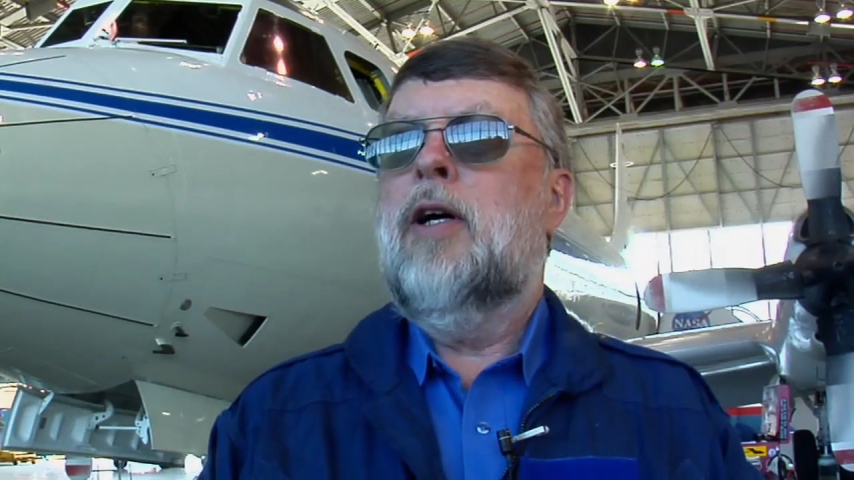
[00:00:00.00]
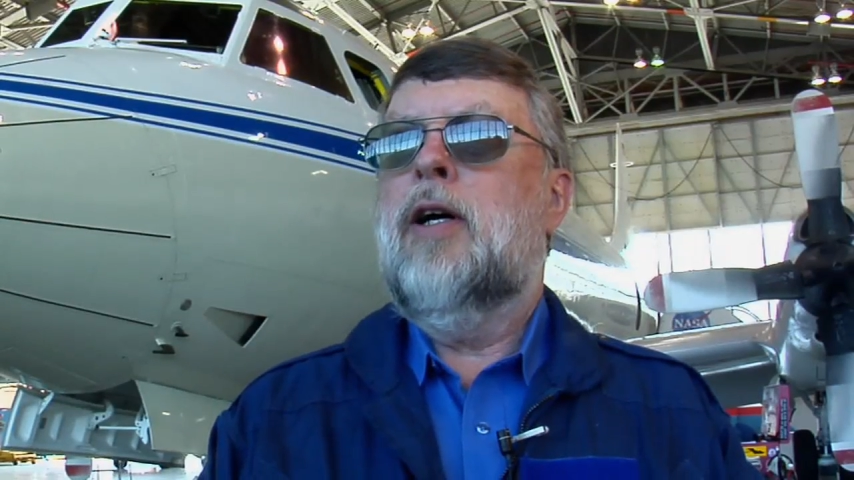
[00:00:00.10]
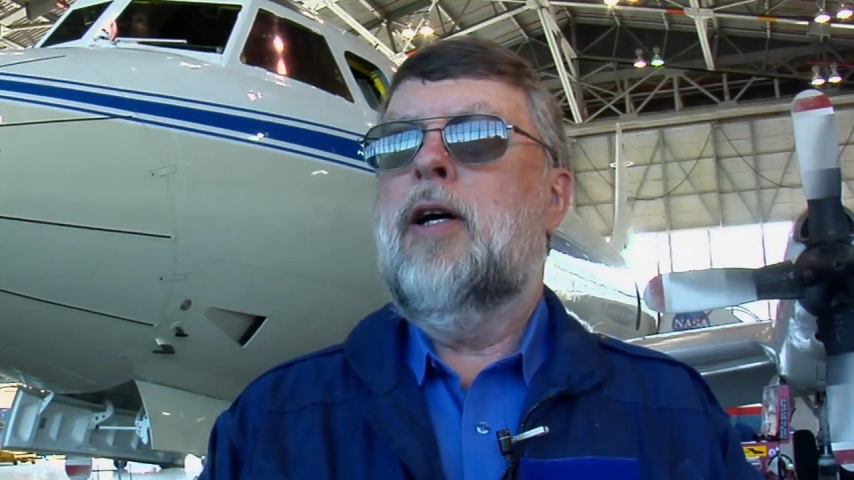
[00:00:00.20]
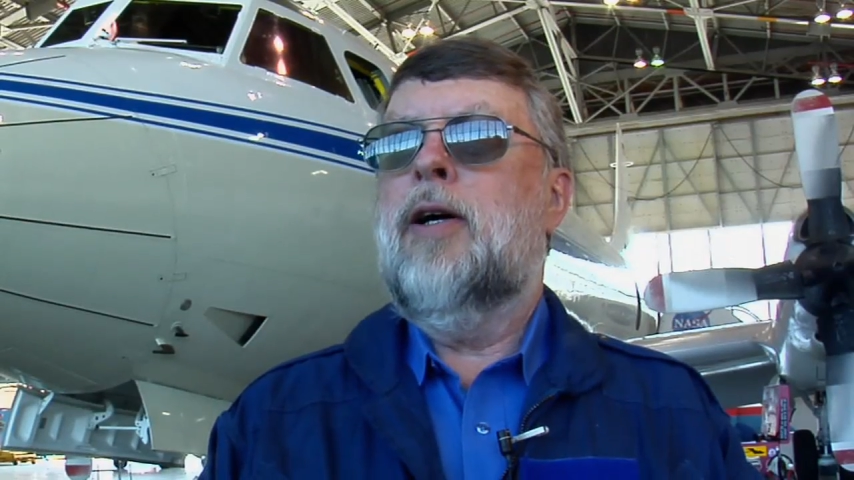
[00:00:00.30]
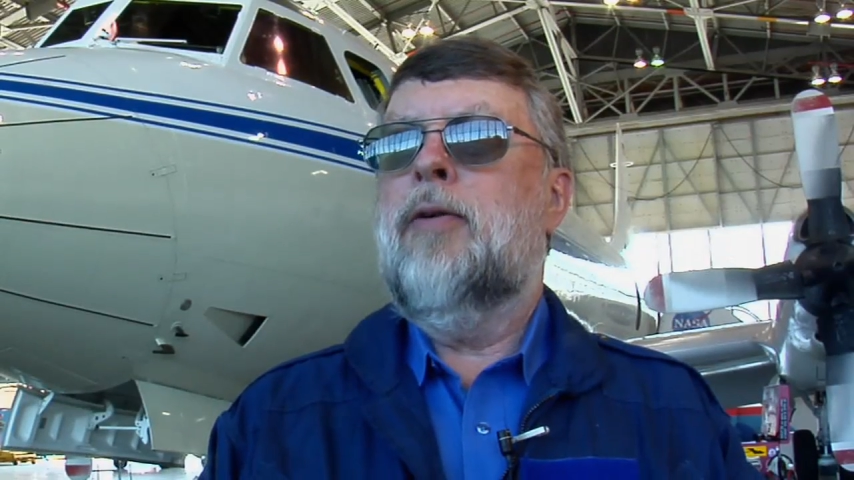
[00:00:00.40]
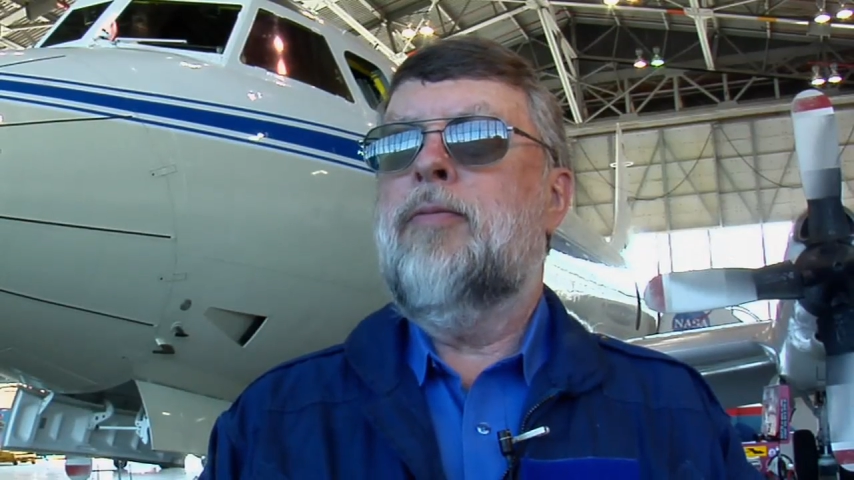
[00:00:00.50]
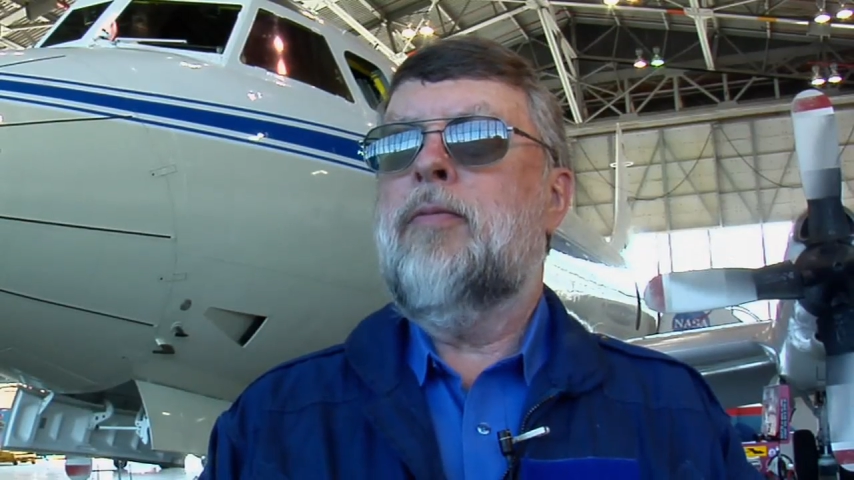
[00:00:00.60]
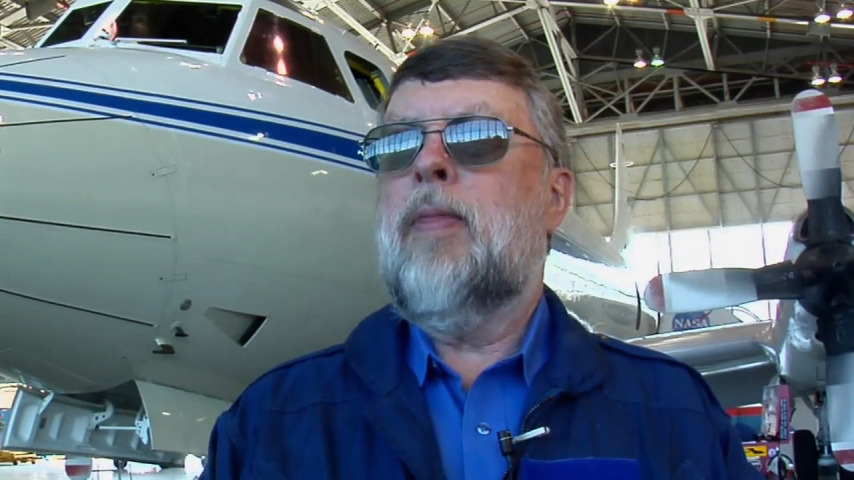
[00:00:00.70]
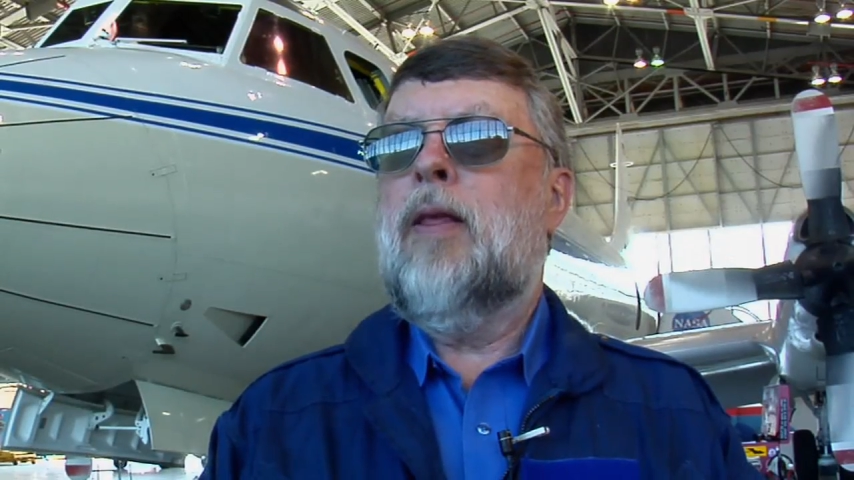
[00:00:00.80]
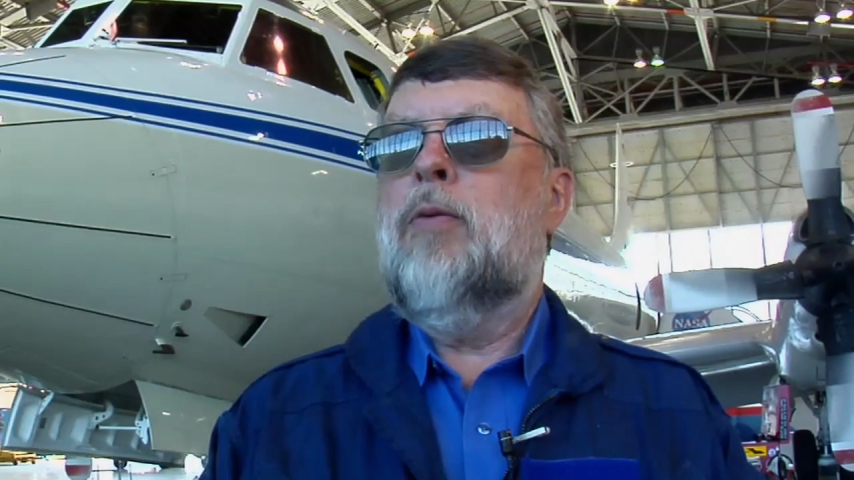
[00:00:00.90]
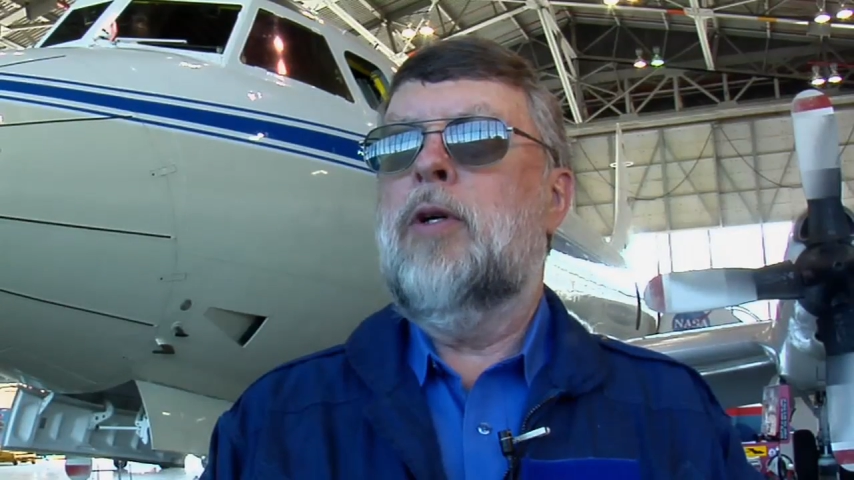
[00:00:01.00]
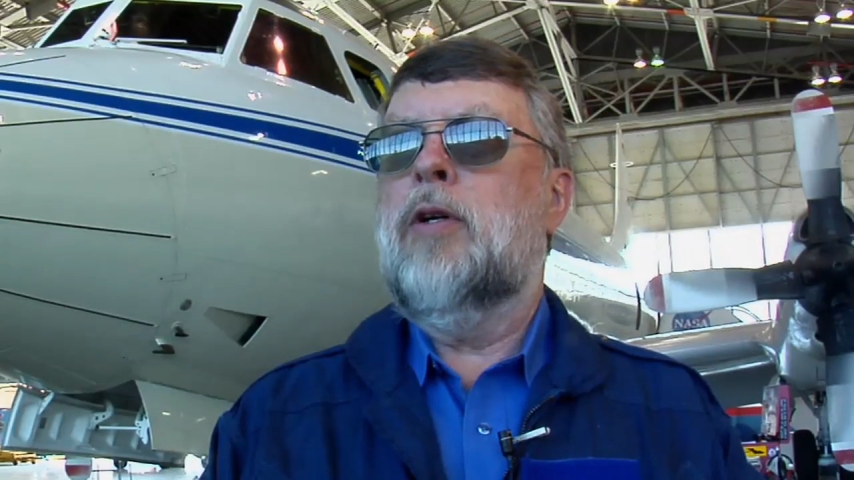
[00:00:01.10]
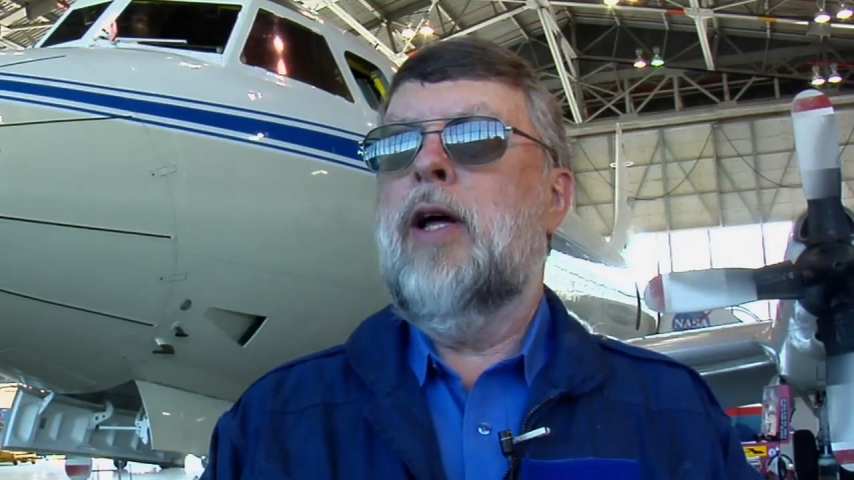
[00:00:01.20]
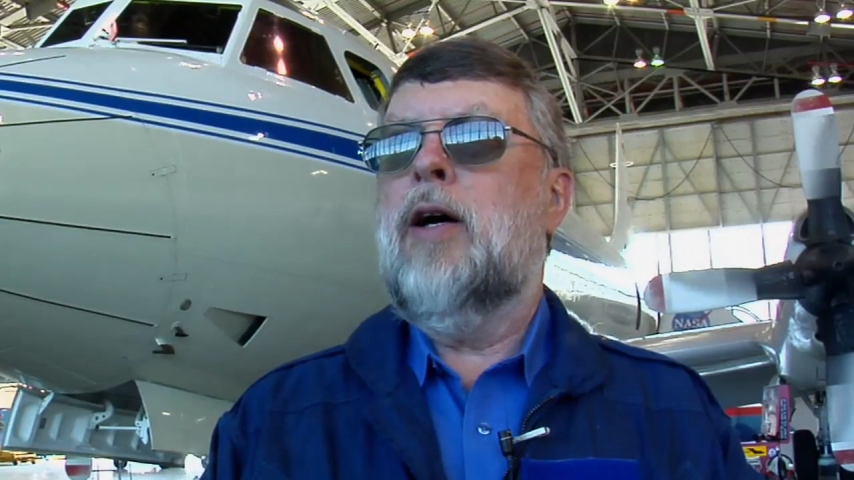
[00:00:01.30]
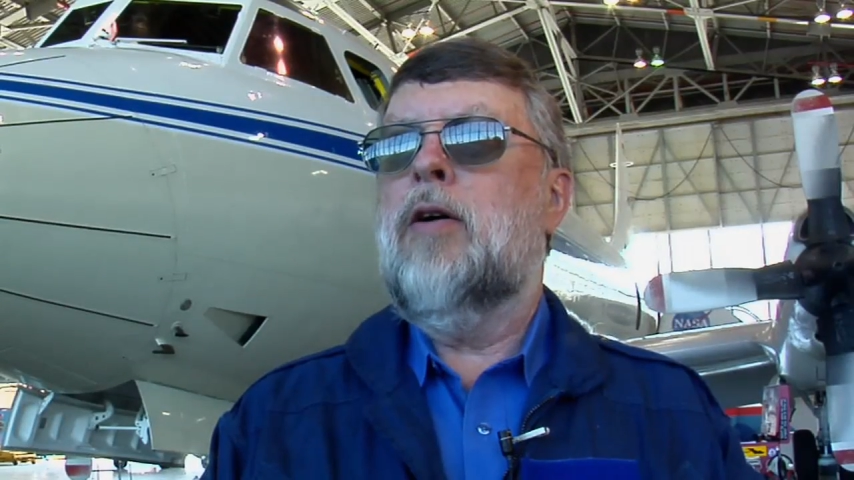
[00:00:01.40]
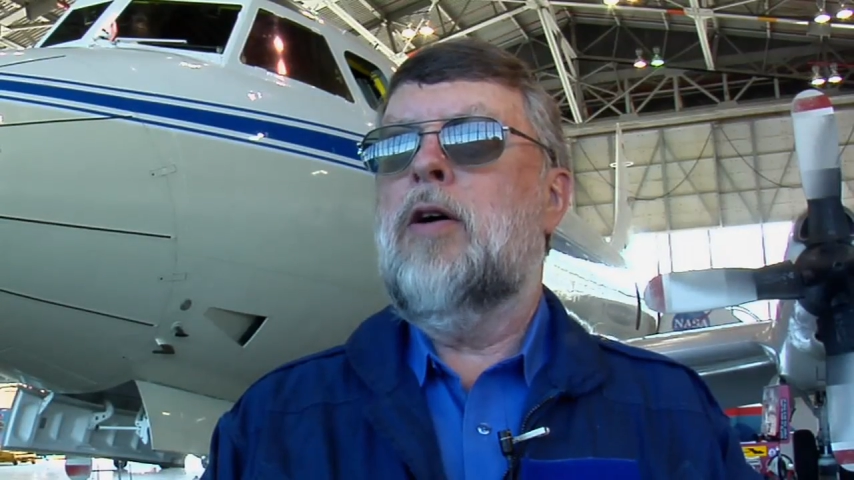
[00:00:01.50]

um, we'll now